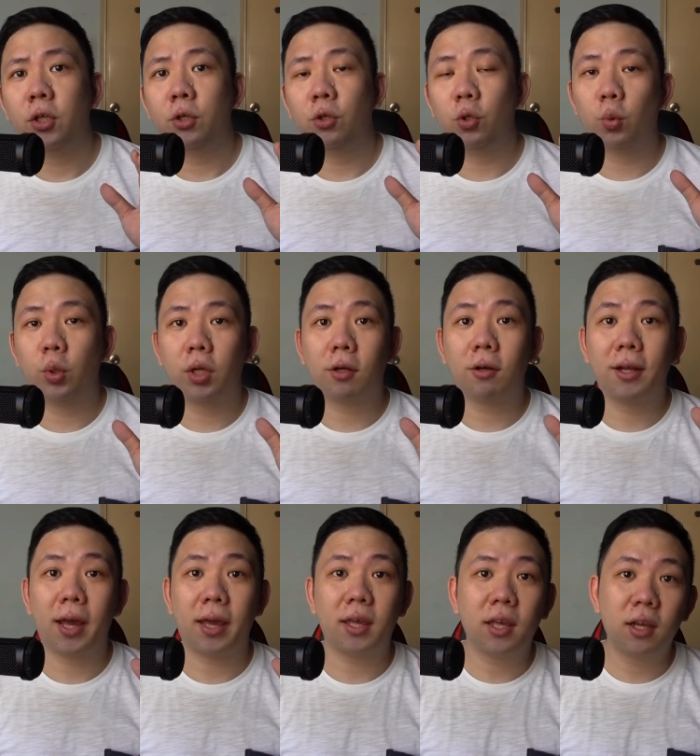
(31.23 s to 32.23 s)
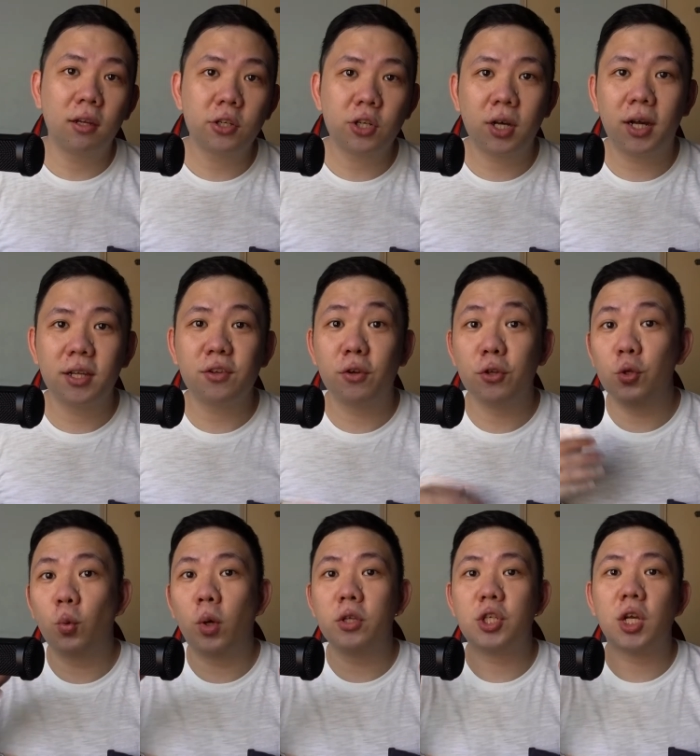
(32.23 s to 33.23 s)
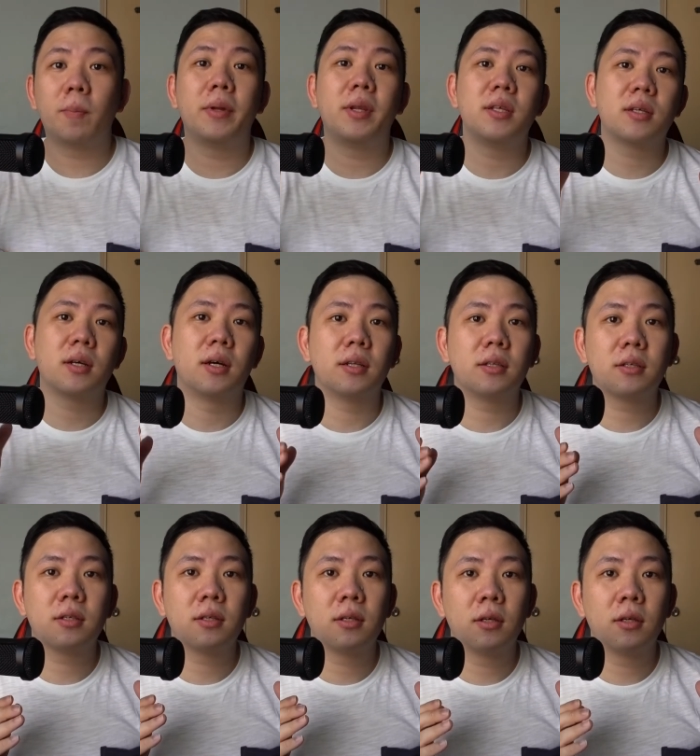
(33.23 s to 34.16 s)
you want to collect English cards or you want Japanese cards.